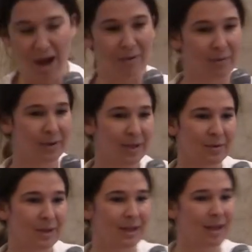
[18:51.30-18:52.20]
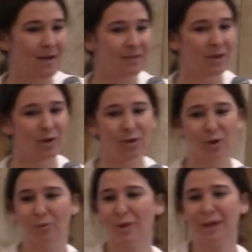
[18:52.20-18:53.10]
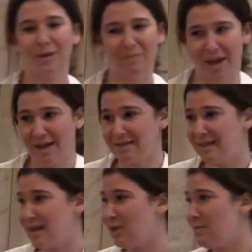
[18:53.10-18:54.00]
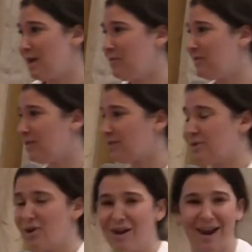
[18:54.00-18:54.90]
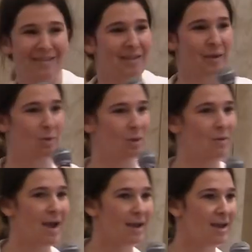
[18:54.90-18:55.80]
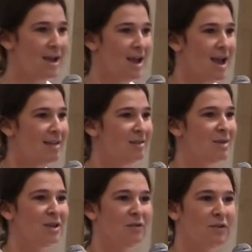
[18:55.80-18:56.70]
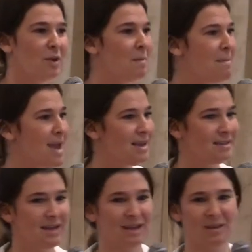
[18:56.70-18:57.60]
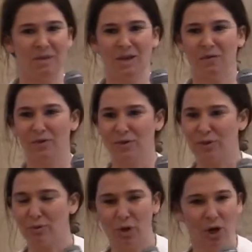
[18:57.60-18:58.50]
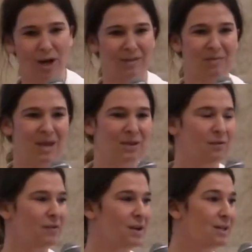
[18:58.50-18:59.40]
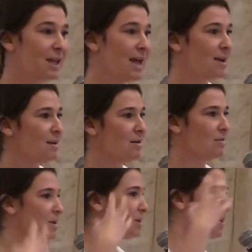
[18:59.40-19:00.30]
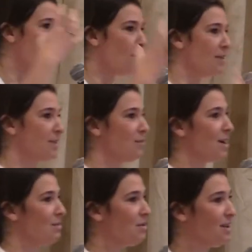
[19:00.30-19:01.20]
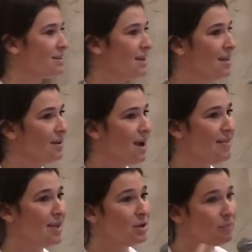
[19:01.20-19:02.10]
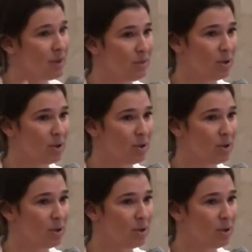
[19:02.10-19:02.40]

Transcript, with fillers: I really, really love you, you're really amazing, you make me feel so good, and then they pull away. And they make you feel amazing, they make you feel so good, and they make you feel like oh, we're doing all these incredible things together, and then you, they